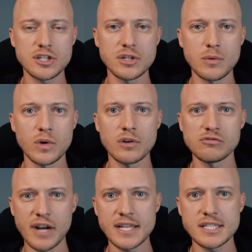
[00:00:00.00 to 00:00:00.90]
so they want to
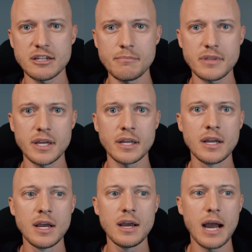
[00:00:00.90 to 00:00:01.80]
write something